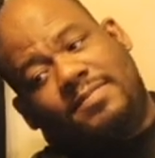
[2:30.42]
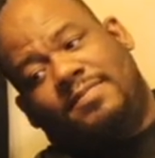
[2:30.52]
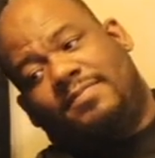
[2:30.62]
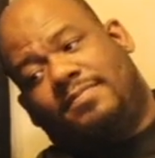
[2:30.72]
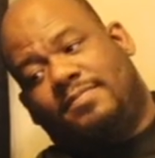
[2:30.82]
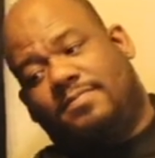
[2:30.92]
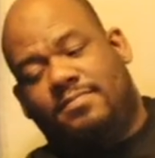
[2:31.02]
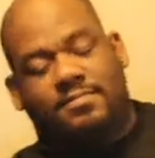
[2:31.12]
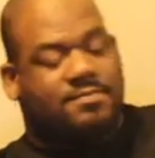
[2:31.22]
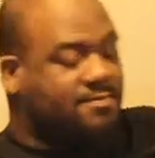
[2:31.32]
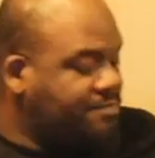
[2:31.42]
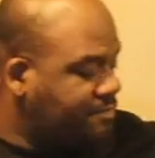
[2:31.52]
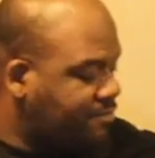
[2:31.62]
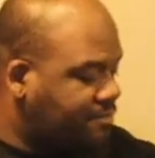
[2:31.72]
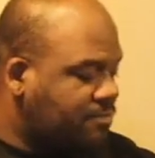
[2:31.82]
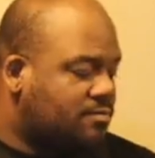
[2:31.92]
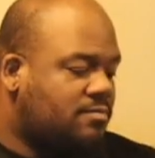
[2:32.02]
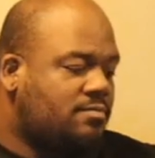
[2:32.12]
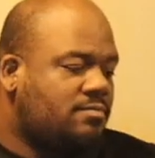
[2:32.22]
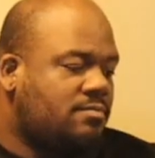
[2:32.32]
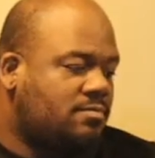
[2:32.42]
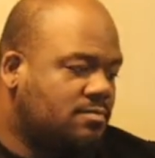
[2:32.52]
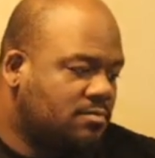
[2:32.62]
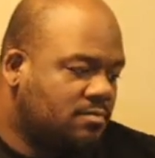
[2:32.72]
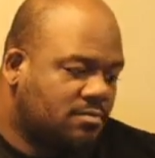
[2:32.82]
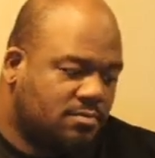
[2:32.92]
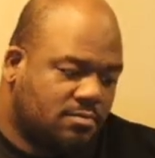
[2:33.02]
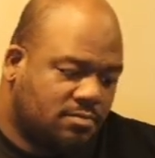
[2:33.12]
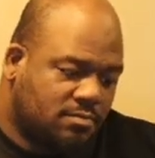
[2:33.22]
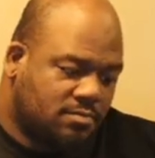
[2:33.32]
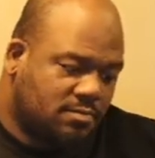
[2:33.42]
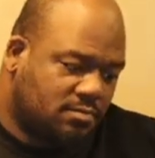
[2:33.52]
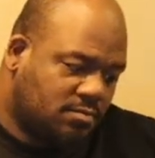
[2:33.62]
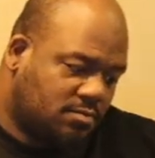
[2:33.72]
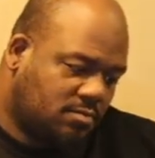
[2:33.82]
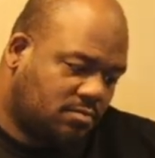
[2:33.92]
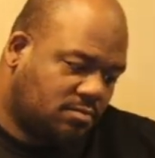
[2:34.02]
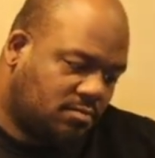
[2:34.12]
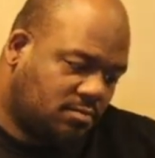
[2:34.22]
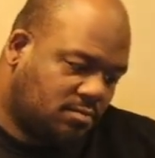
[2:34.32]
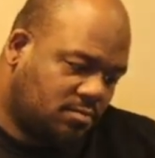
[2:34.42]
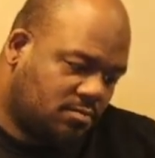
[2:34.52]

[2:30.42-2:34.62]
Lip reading: (silent)